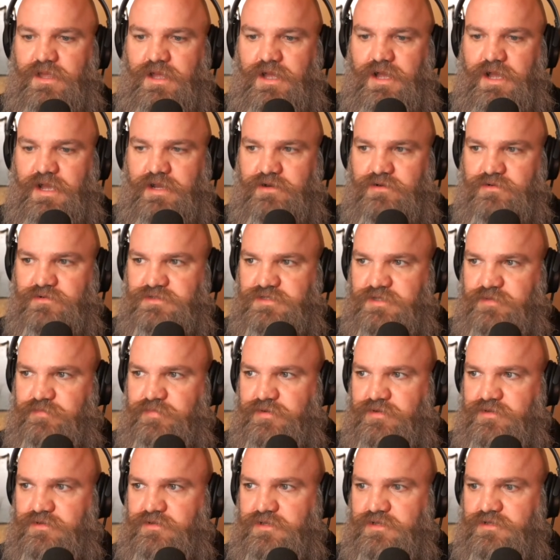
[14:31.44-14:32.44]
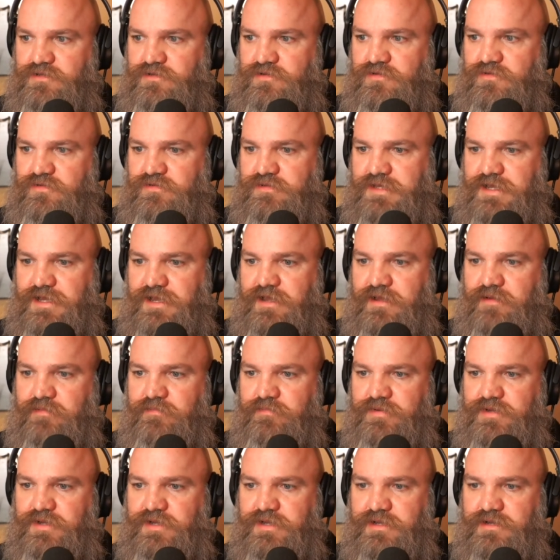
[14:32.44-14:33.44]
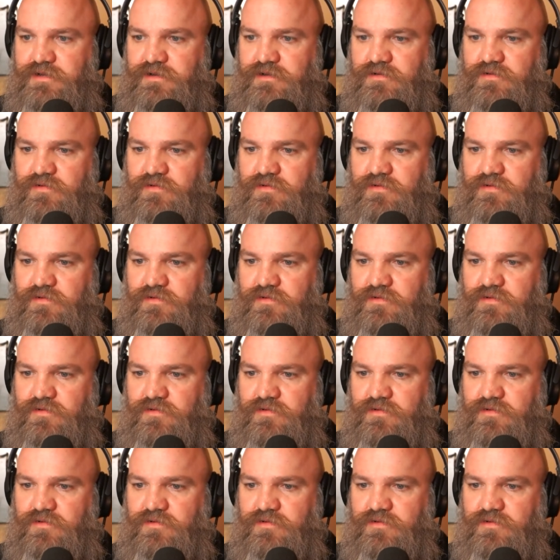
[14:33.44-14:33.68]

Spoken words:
I don't typically do that, but